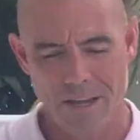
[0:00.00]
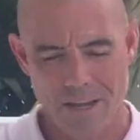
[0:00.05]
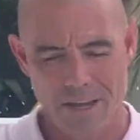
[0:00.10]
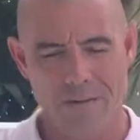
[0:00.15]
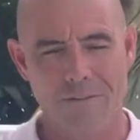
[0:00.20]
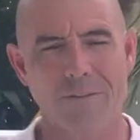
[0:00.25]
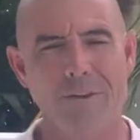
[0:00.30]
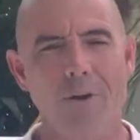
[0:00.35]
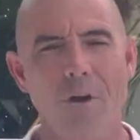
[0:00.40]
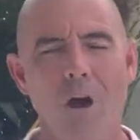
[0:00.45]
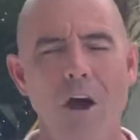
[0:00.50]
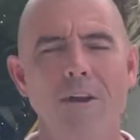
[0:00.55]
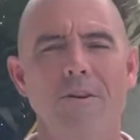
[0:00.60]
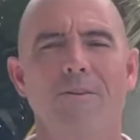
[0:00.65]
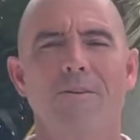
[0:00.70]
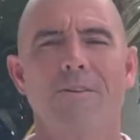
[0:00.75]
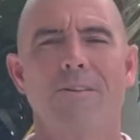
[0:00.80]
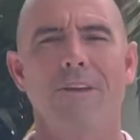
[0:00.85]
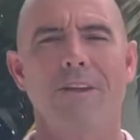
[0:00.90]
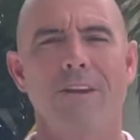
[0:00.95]
If they're
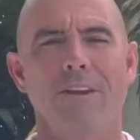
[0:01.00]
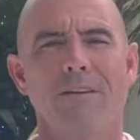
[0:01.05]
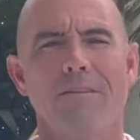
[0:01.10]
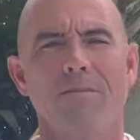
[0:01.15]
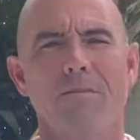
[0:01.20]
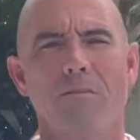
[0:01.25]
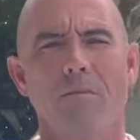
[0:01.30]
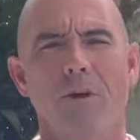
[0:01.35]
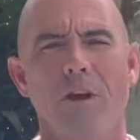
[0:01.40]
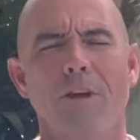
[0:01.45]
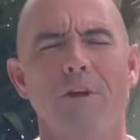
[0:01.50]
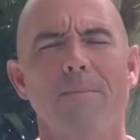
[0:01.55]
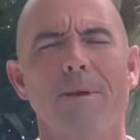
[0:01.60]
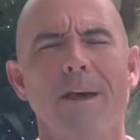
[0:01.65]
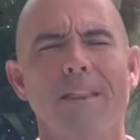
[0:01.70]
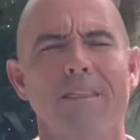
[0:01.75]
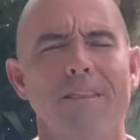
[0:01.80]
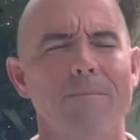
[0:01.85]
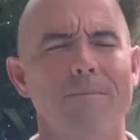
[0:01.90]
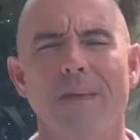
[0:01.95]
auto-sitting while you
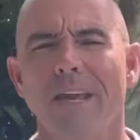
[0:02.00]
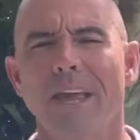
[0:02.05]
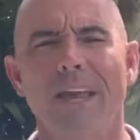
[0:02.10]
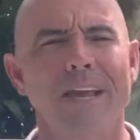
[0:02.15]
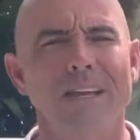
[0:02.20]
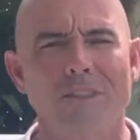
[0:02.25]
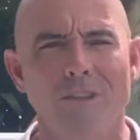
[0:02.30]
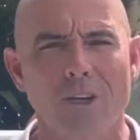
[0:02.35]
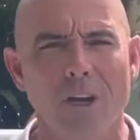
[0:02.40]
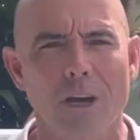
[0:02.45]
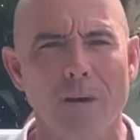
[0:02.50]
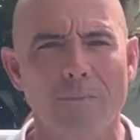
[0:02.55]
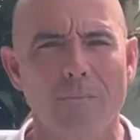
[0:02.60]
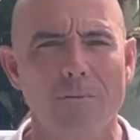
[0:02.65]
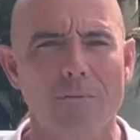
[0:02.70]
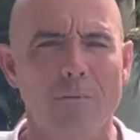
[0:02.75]
pet them, they can't jump.